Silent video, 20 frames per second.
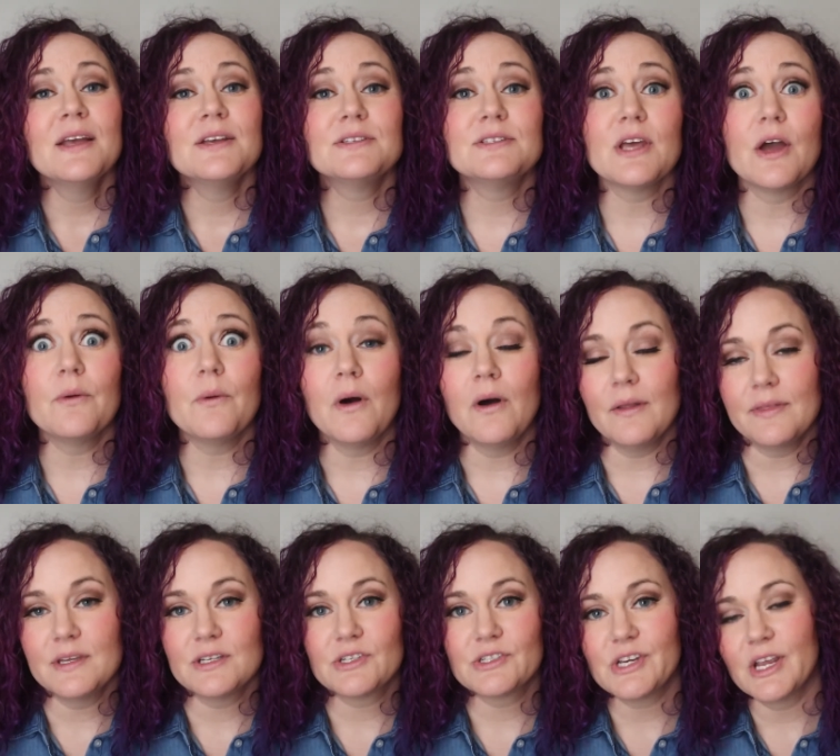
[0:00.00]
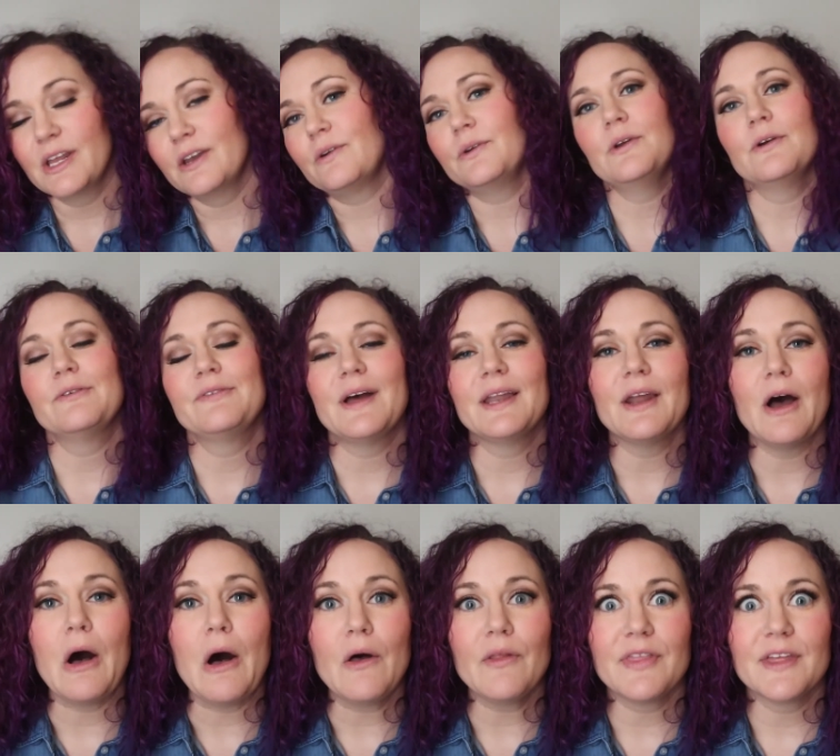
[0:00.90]
So on this channel, you'll find
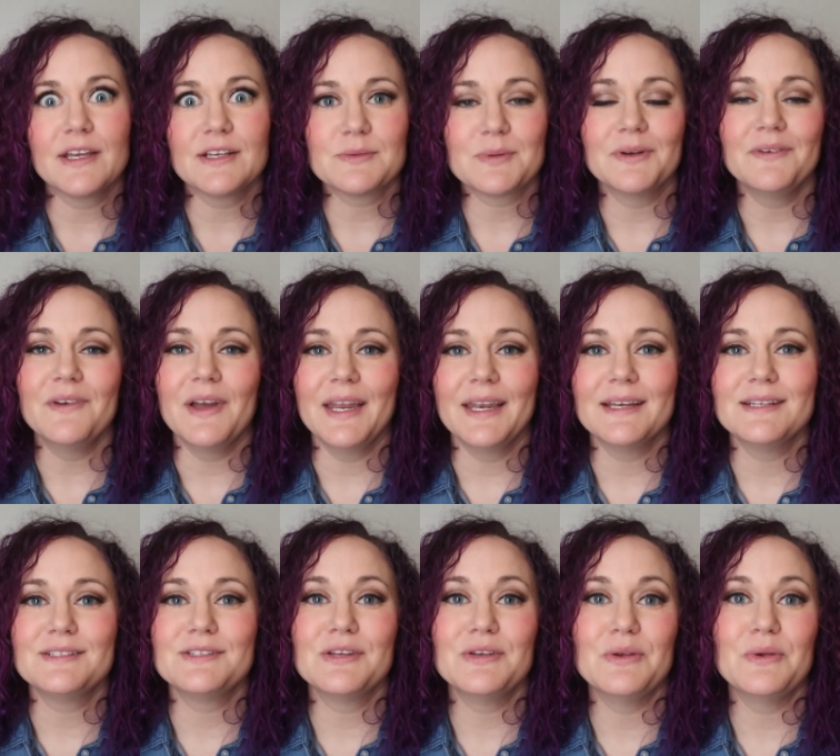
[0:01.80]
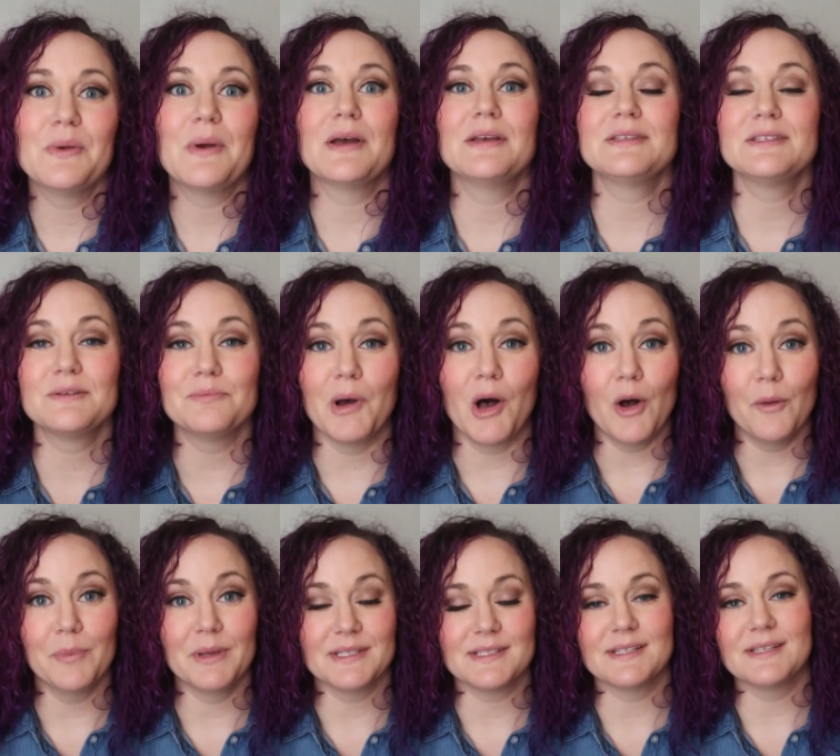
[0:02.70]
all things related to
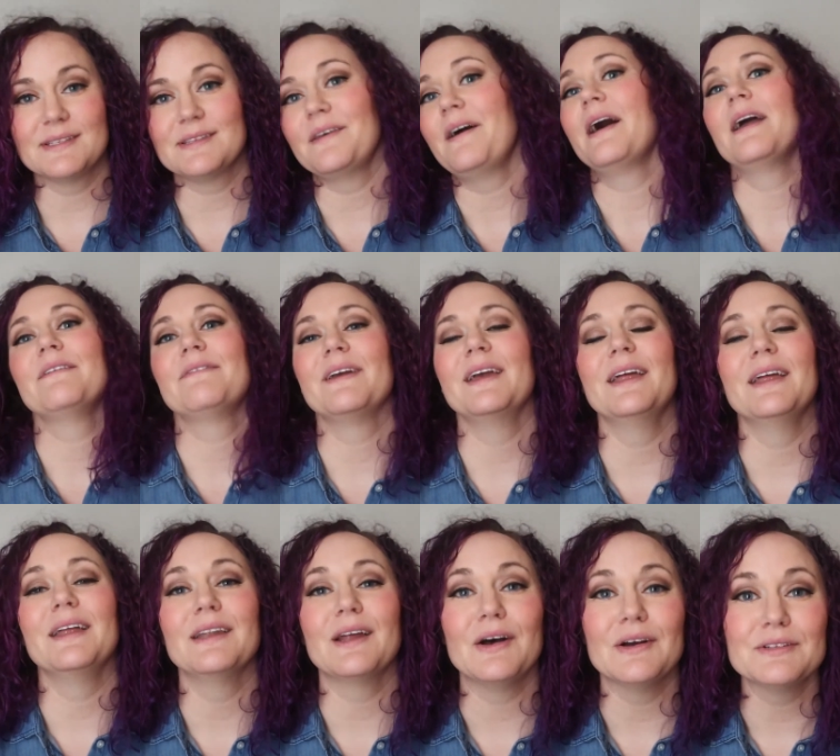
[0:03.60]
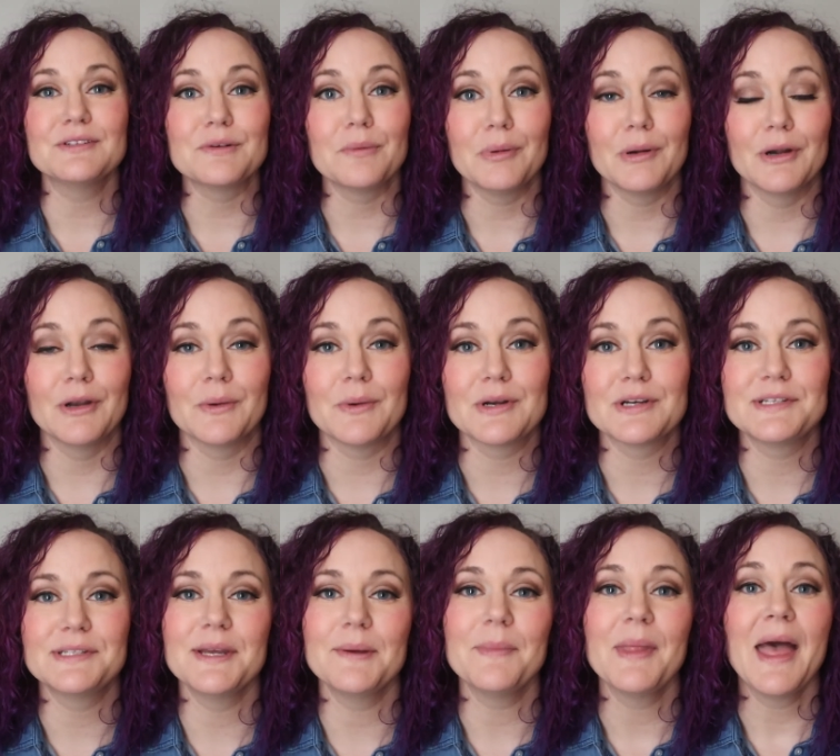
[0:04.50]
small business life and
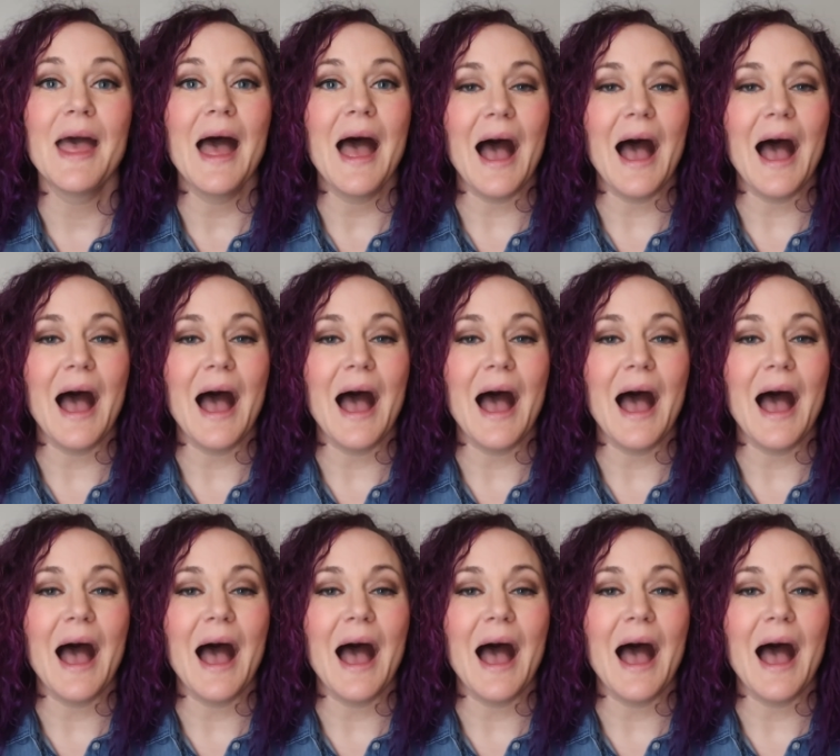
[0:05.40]
entrepreneurship.